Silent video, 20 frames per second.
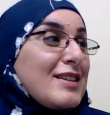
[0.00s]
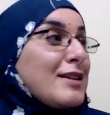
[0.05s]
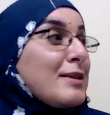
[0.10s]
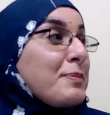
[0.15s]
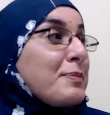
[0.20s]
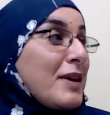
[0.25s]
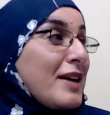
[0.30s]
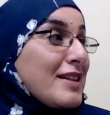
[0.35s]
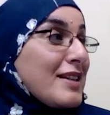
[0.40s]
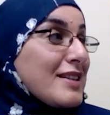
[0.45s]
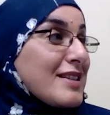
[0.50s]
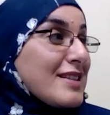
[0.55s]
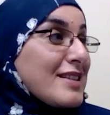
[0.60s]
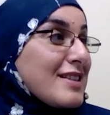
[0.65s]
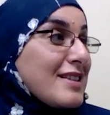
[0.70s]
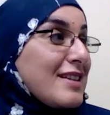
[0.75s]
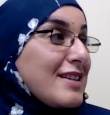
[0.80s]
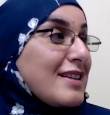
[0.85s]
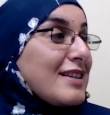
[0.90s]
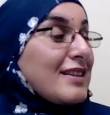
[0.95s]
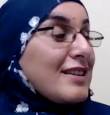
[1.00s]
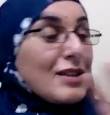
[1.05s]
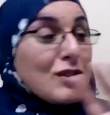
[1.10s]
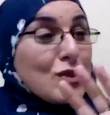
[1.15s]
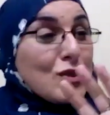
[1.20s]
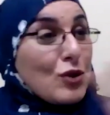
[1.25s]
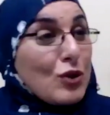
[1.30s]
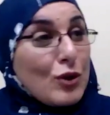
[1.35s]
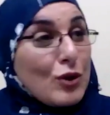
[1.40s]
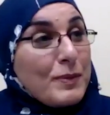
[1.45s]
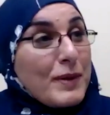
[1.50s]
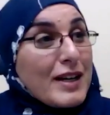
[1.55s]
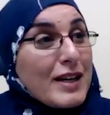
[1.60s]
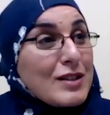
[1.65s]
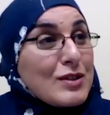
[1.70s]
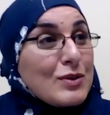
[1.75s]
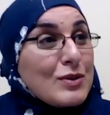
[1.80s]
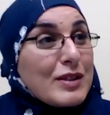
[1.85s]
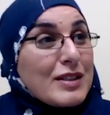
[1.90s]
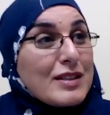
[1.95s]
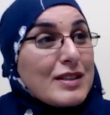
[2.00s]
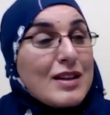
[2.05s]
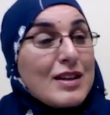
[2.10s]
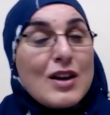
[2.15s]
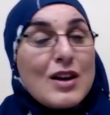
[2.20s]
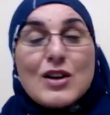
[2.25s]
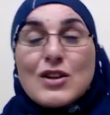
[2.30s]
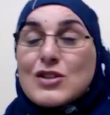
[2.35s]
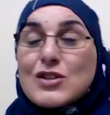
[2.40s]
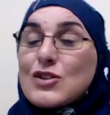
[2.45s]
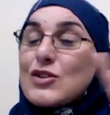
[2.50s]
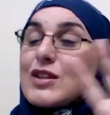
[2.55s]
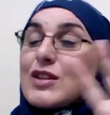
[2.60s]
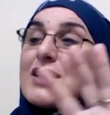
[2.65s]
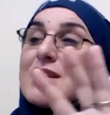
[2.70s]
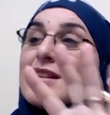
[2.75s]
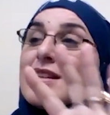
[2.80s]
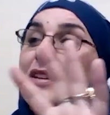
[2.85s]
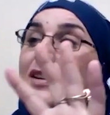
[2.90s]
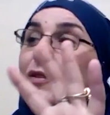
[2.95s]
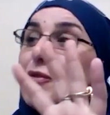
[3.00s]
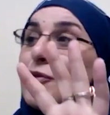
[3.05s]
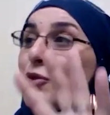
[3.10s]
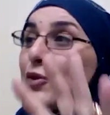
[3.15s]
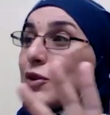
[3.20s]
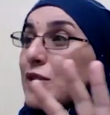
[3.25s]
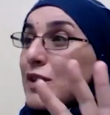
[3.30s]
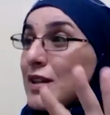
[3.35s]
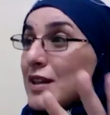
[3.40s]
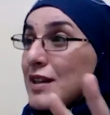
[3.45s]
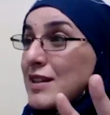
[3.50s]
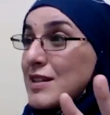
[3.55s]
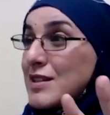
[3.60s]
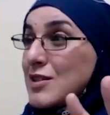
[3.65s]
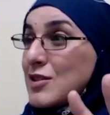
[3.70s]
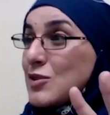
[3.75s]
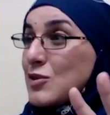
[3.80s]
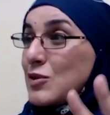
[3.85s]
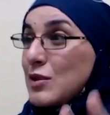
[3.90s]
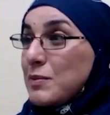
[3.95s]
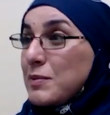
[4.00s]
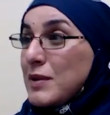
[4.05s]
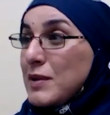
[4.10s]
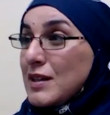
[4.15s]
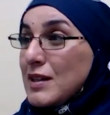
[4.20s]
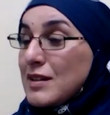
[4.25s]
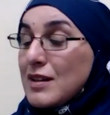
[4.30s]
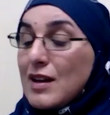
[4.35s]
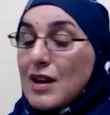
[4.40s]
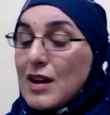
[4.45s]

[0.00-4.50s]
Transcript: repent not to go back to it so these are the four things to repent